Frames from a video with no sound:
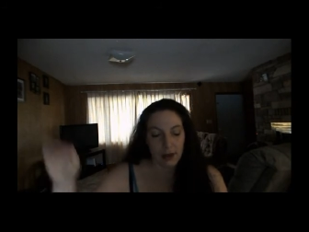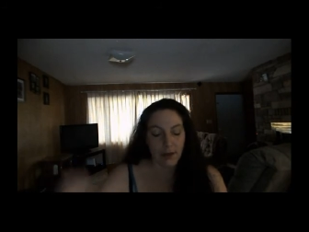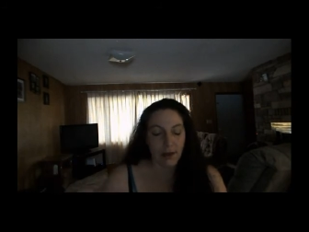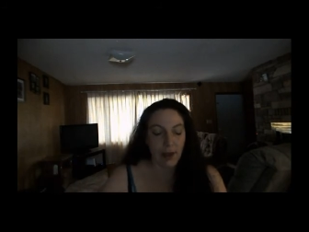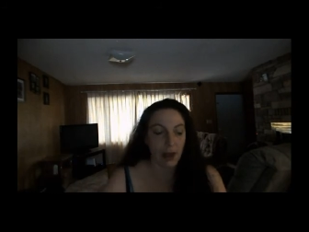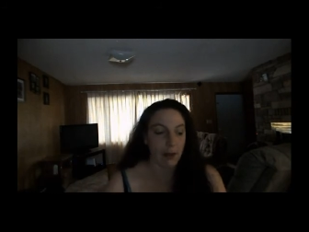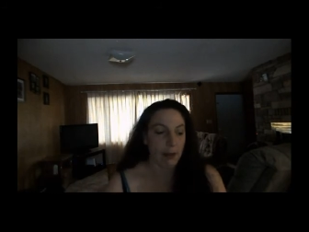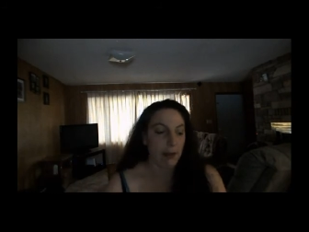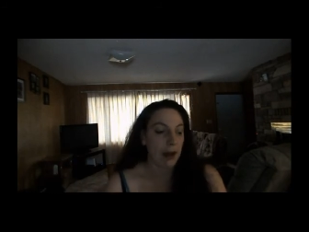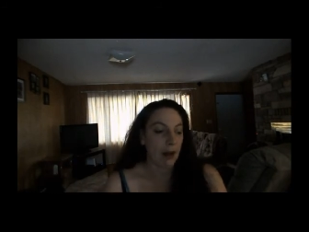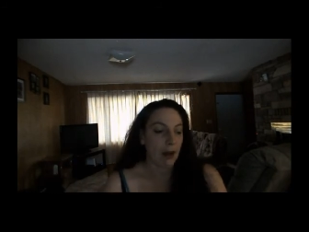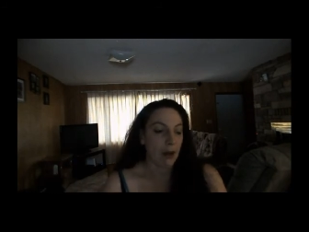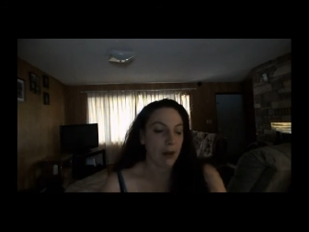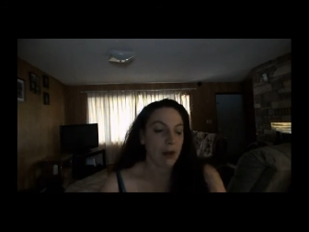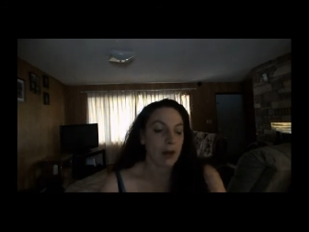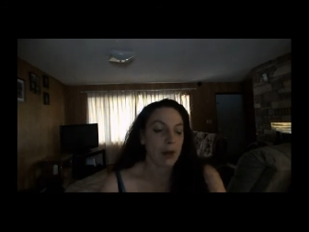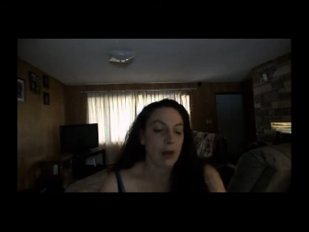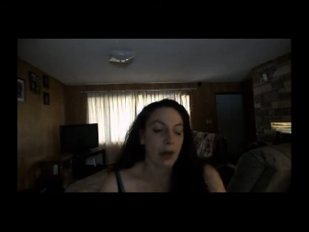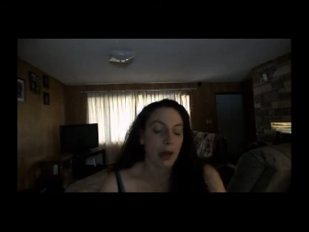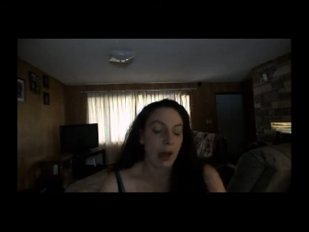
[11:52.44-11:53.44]

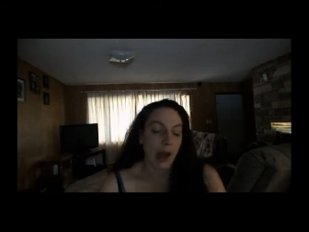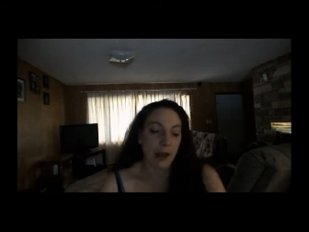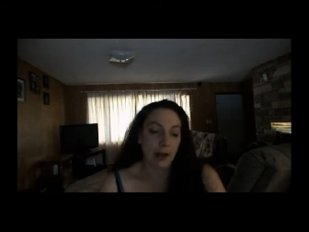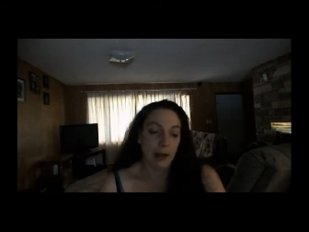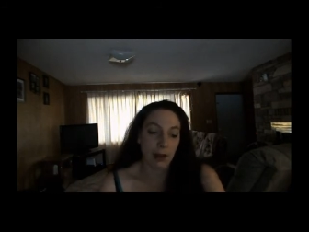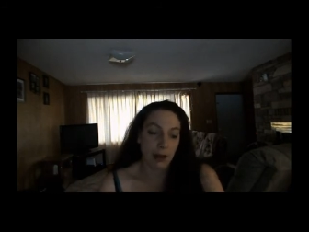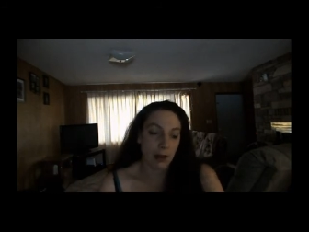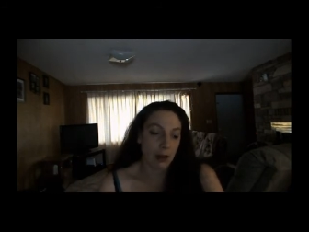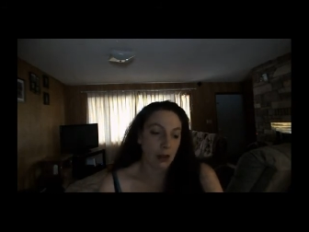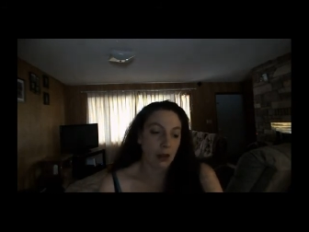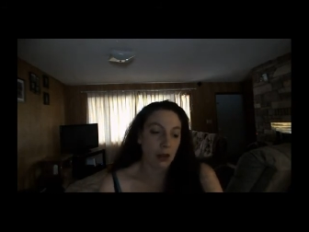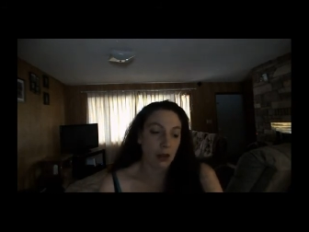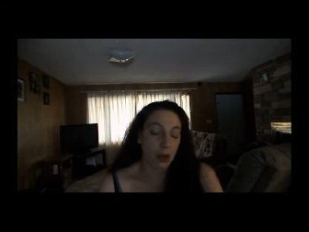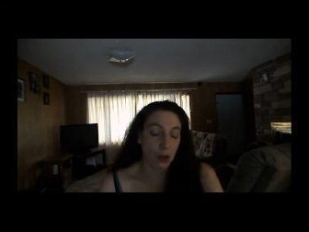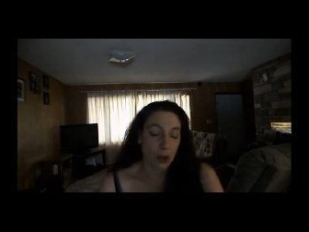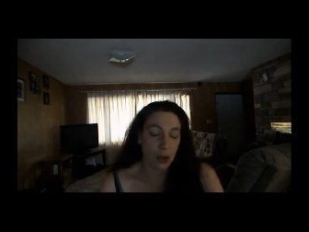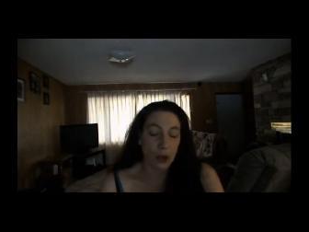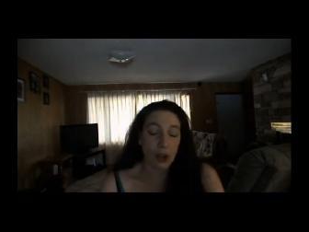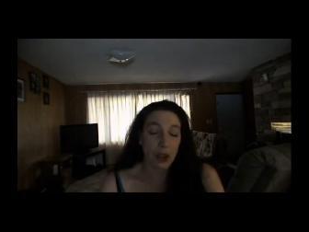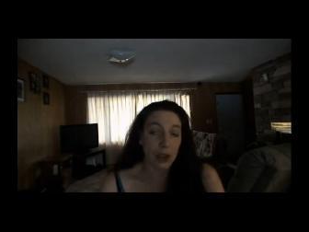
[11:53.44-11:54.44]
developmental. And there
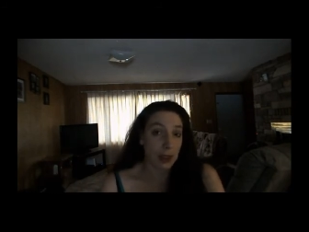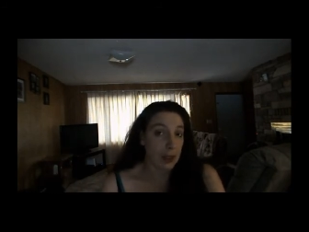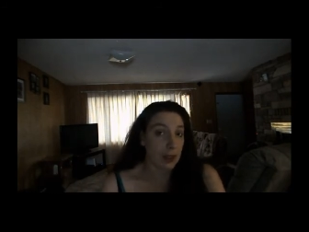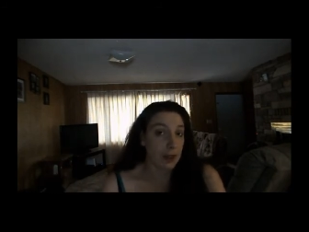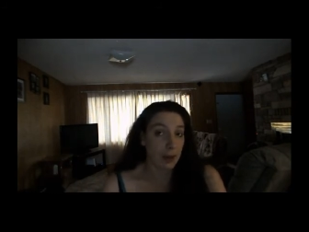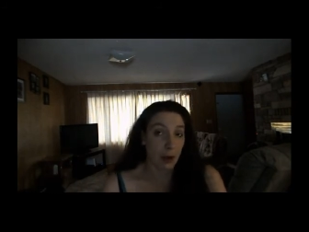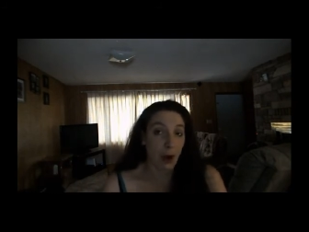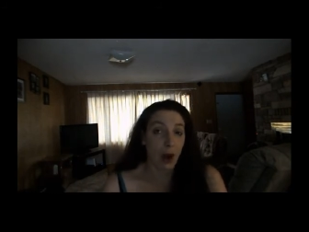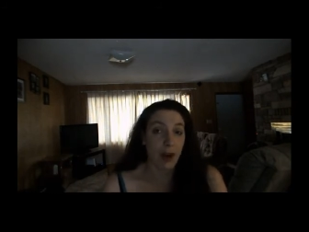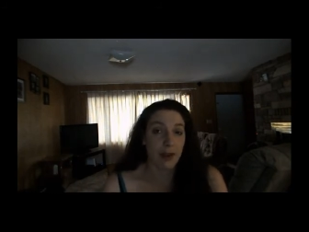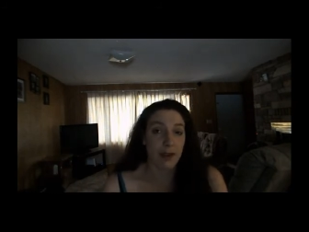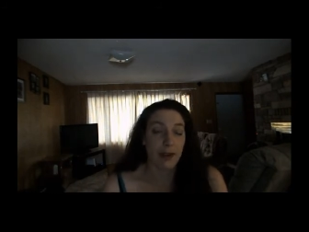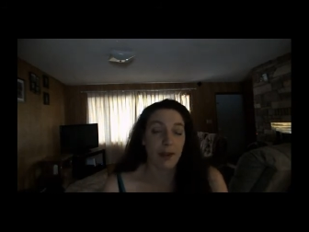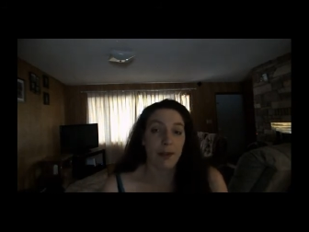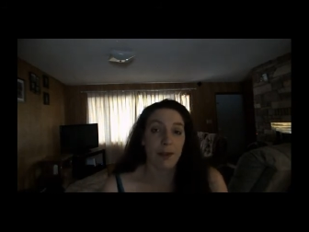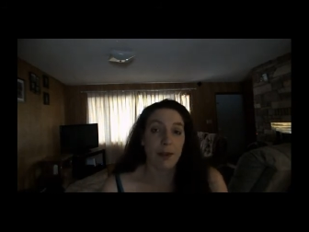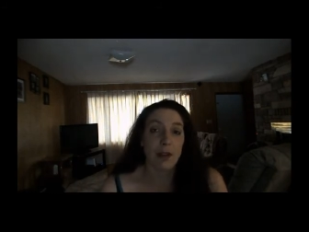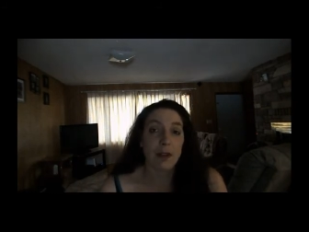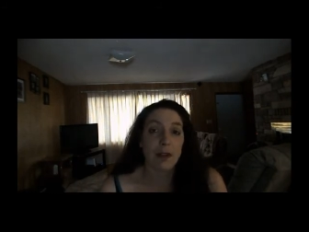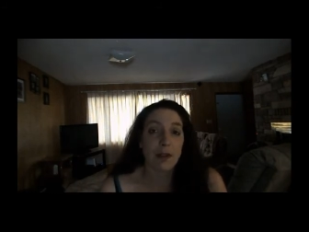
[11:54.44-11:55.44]
usually is a cost
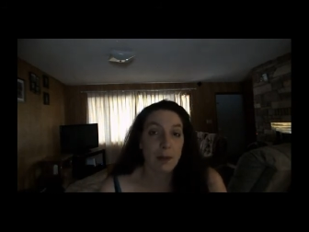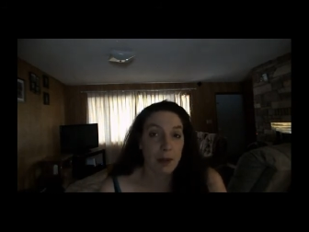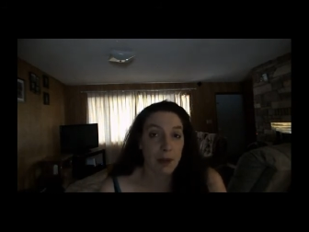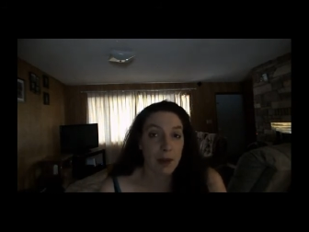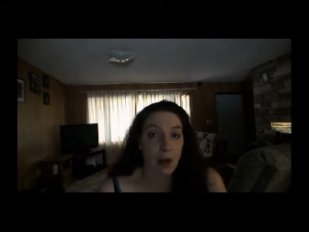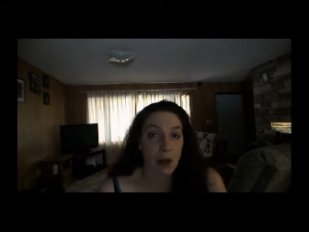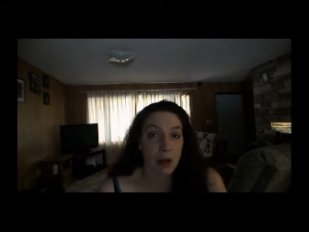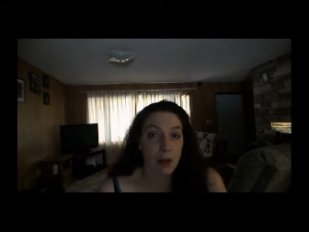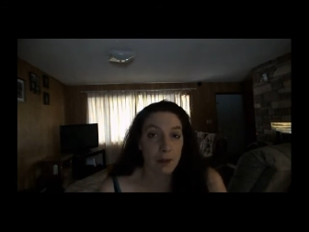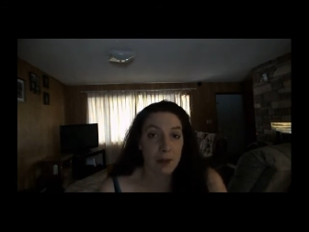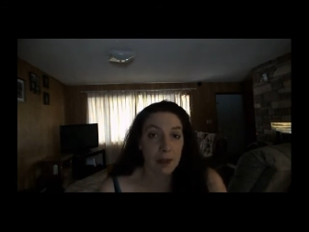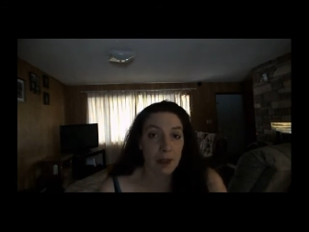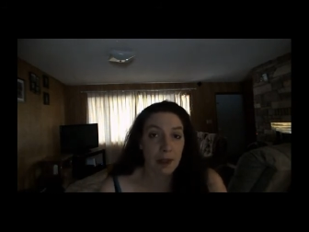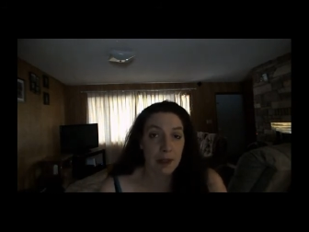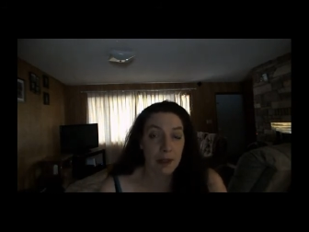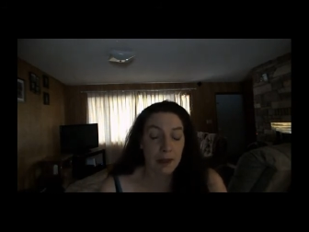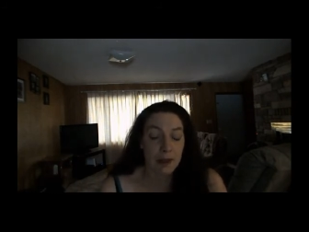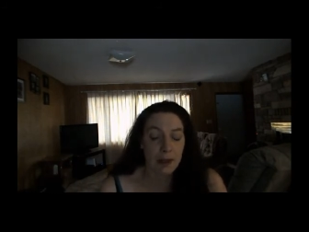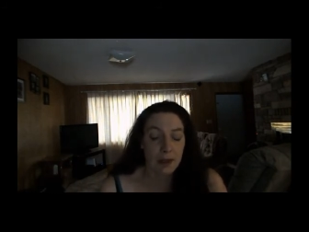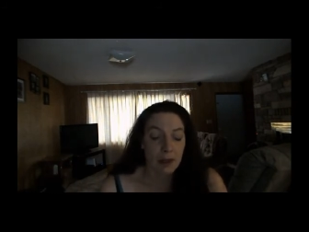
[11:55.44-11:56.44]
difference with all of
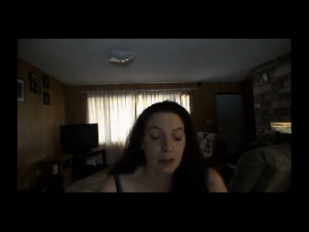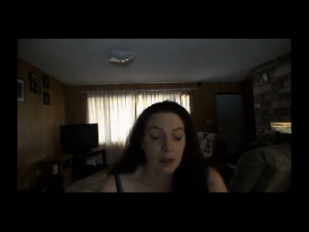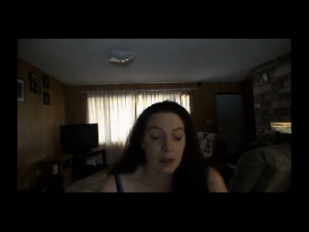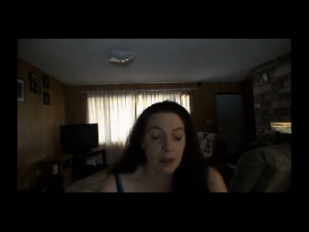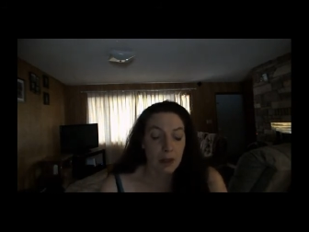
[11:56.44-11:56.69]
these.